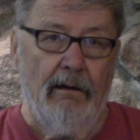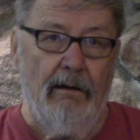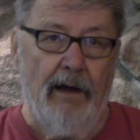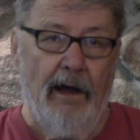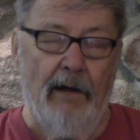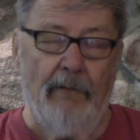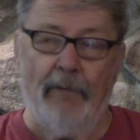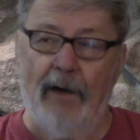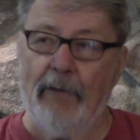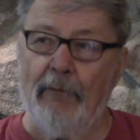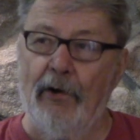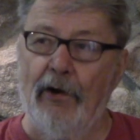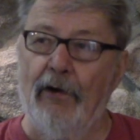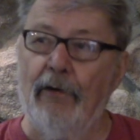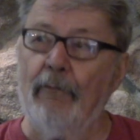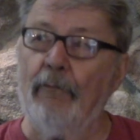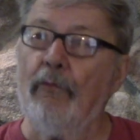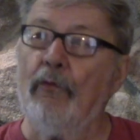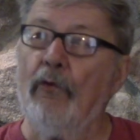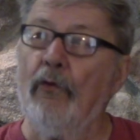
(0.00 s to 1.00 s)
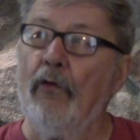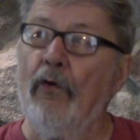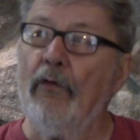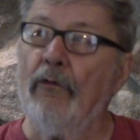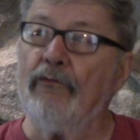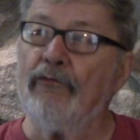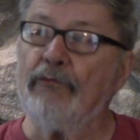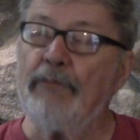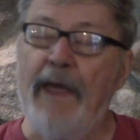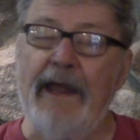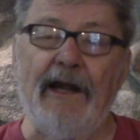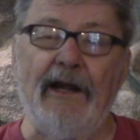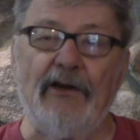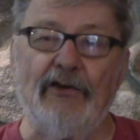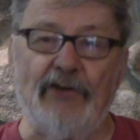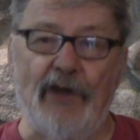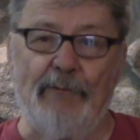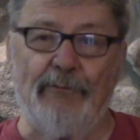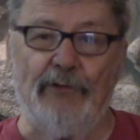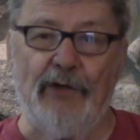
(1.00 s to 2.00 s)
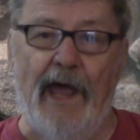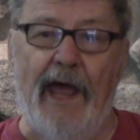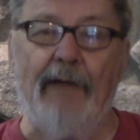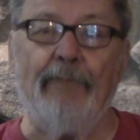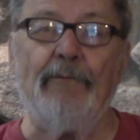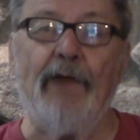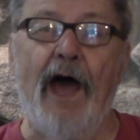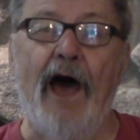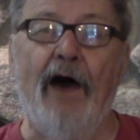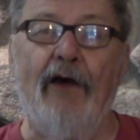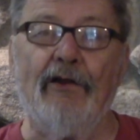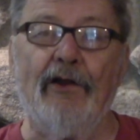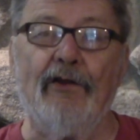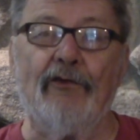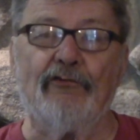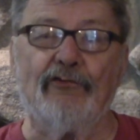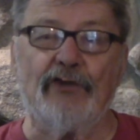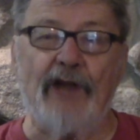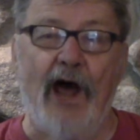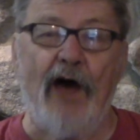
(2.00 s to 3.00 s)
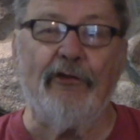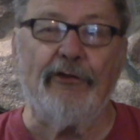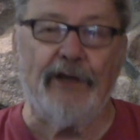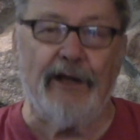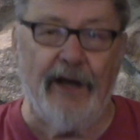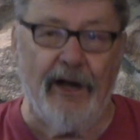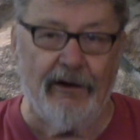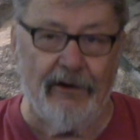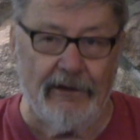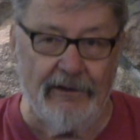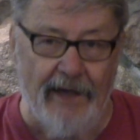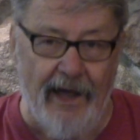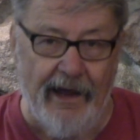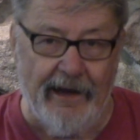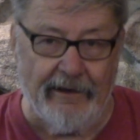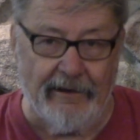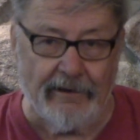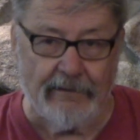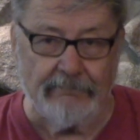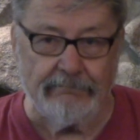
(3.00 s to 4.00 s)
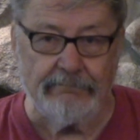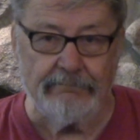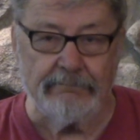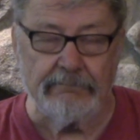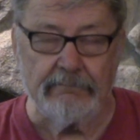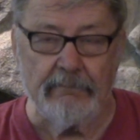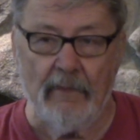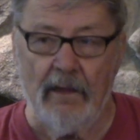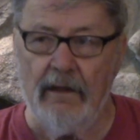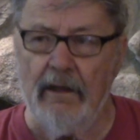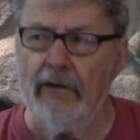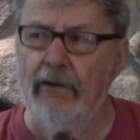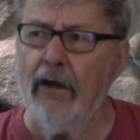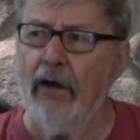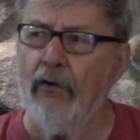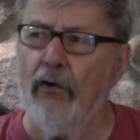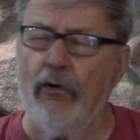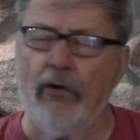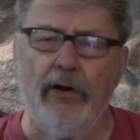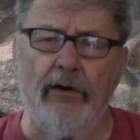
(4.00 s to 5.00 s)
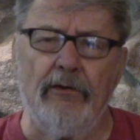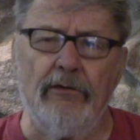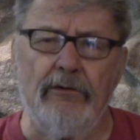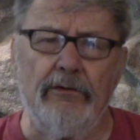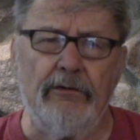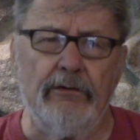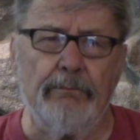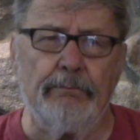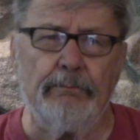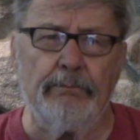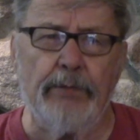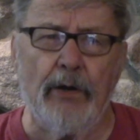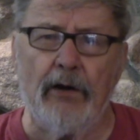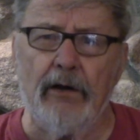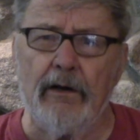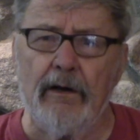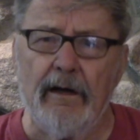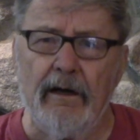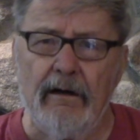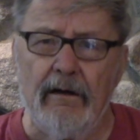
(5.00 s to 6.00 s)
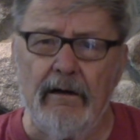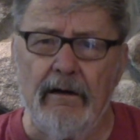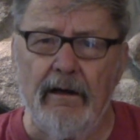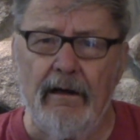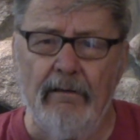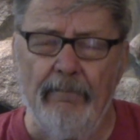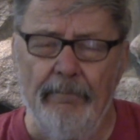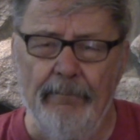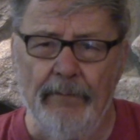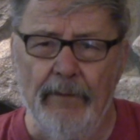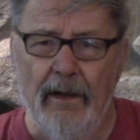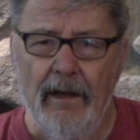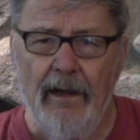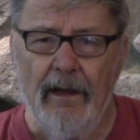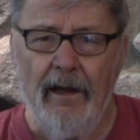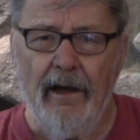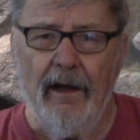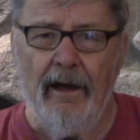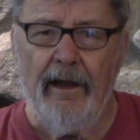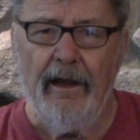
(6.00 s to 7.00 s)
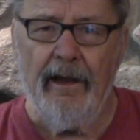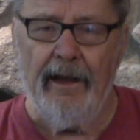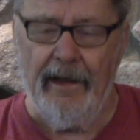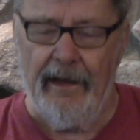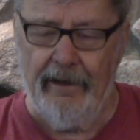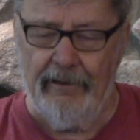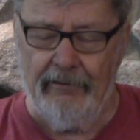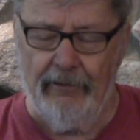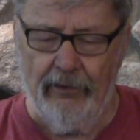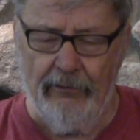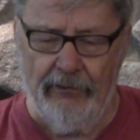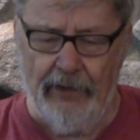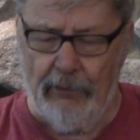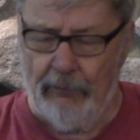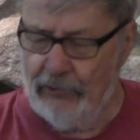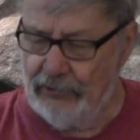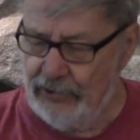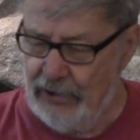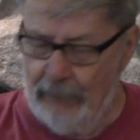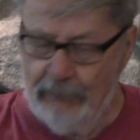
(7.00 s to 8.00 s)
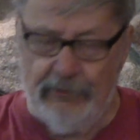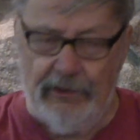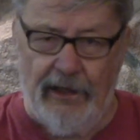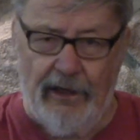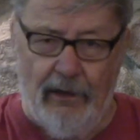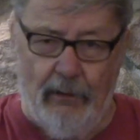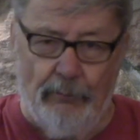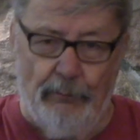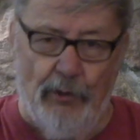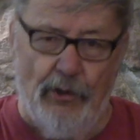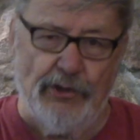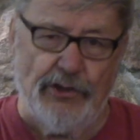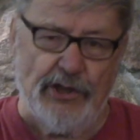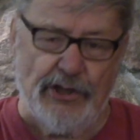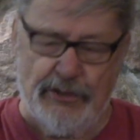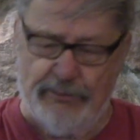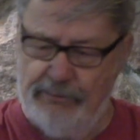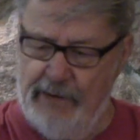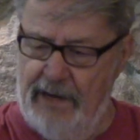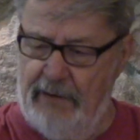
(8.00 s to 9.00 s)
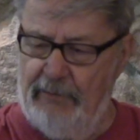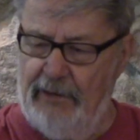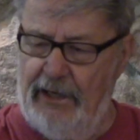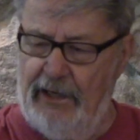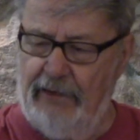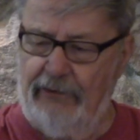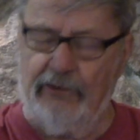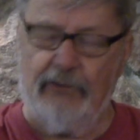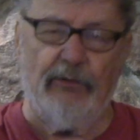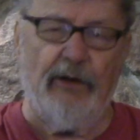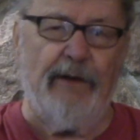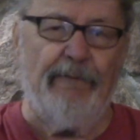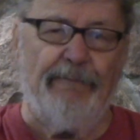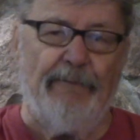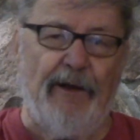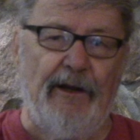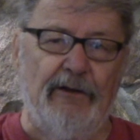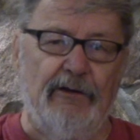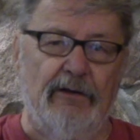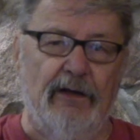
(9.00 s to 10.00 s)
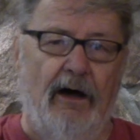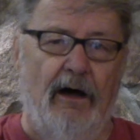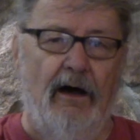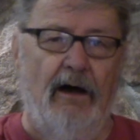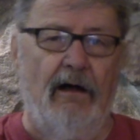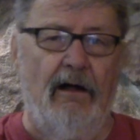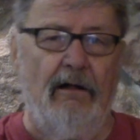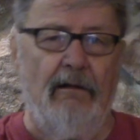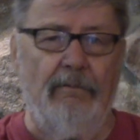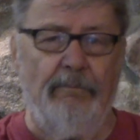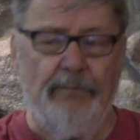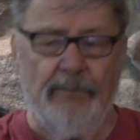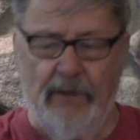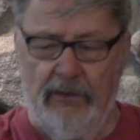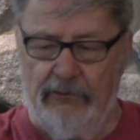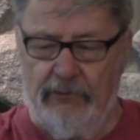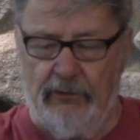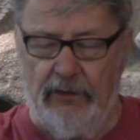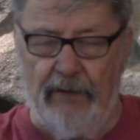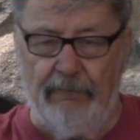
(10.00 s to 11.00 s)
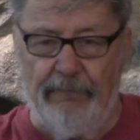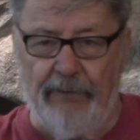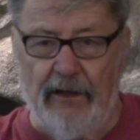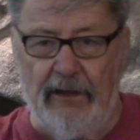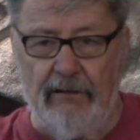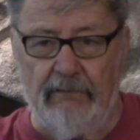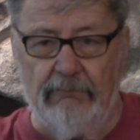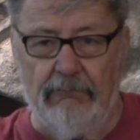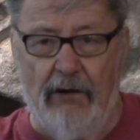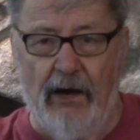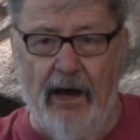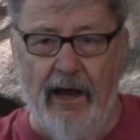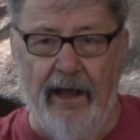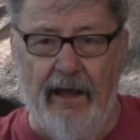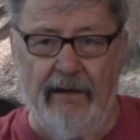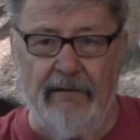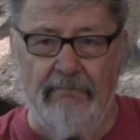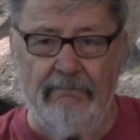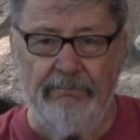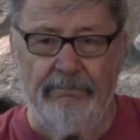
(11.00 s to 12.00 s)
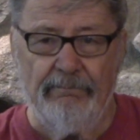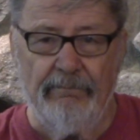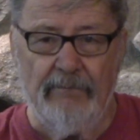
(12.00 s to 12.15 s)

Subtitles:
remember spending some time down in South Carolina in the Orangeburg area, and there were some little bushes, maybe 3 feet tall, 3 feet wide,